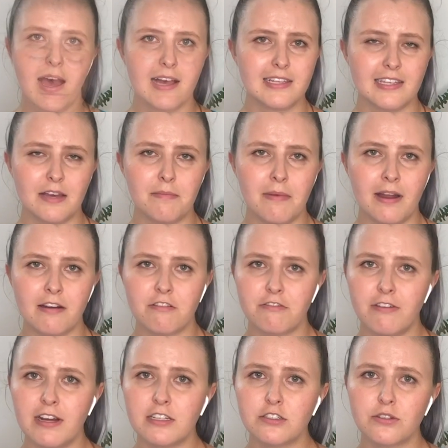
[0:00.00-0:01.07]
As a
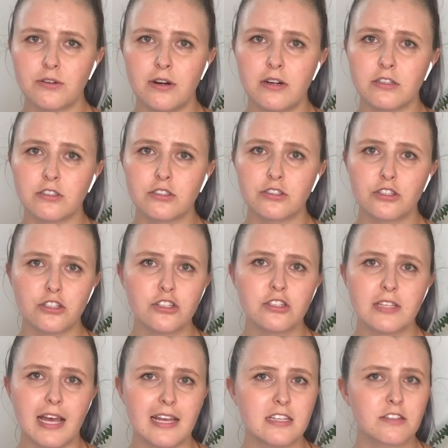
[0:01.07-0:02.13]
manufacturer, you
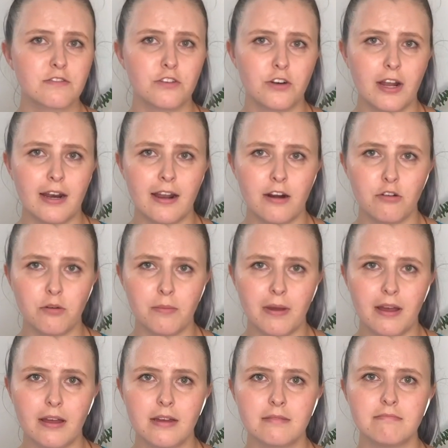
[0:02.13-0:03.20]
just ask for an
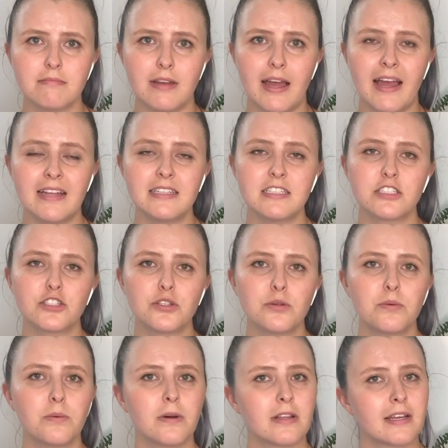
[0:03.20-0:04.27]
aroma, and
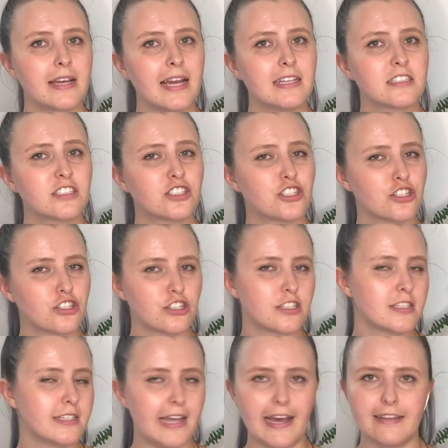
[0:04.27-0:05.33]
you will get
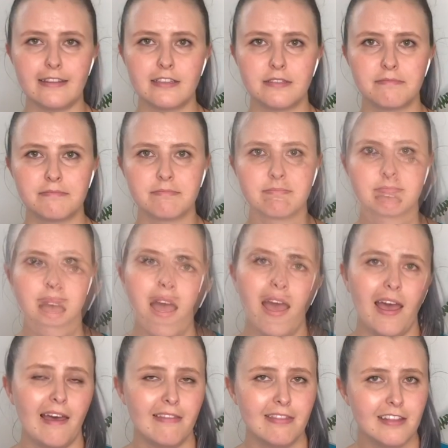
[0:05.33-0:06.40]
just that.
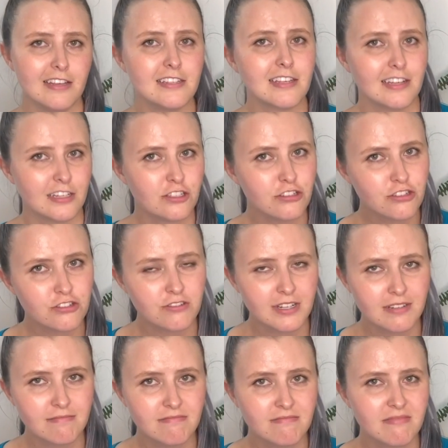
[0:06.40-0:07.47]
And this
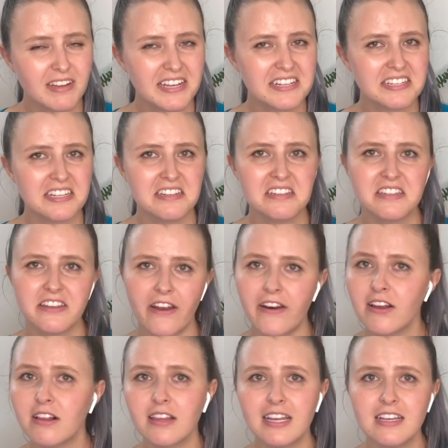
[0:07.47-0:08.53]
industry is
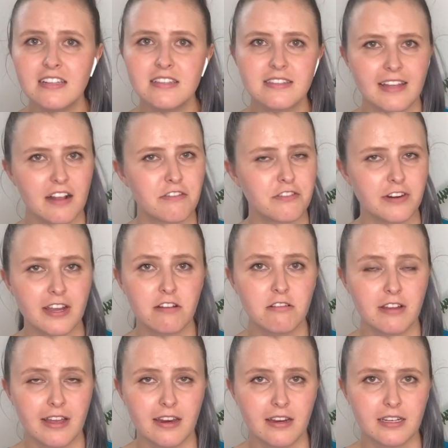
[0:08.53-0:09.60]
entirely
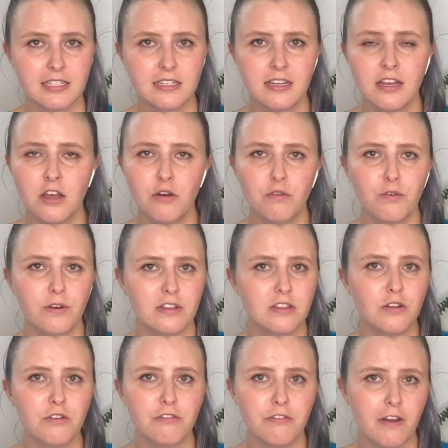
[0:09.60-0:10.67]
self-regulated, with
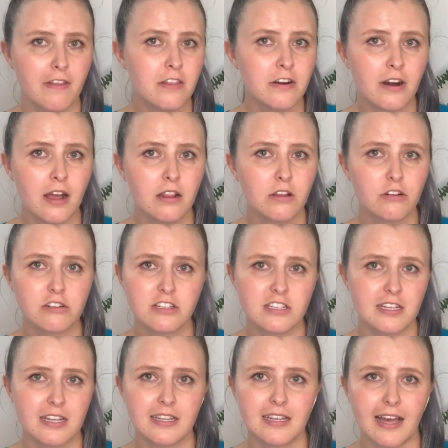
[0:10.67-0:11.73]
no federal or
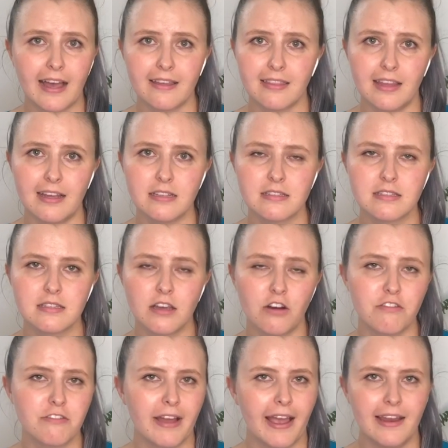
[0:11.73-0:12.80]
state guidelines
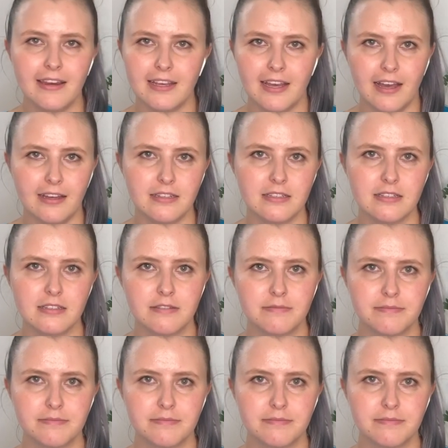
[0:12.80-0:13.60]
of any kind.